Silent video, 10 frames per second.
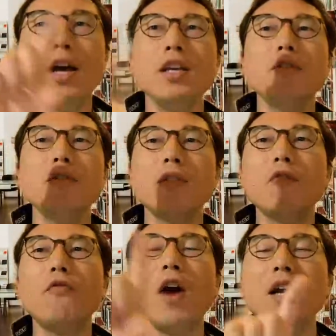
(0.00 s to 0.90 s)
you can
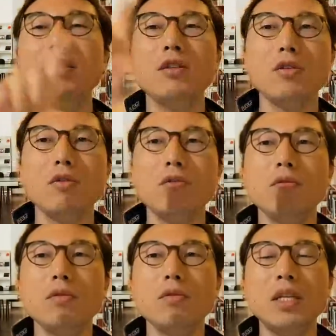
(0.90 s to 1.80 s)
fine tune
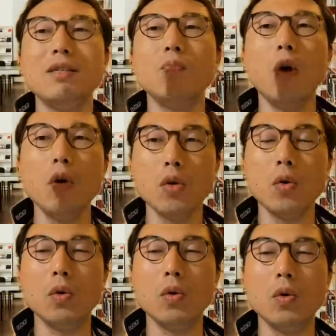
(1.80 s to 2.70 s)
these
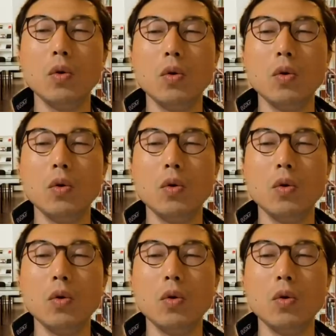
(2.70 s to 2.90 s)
models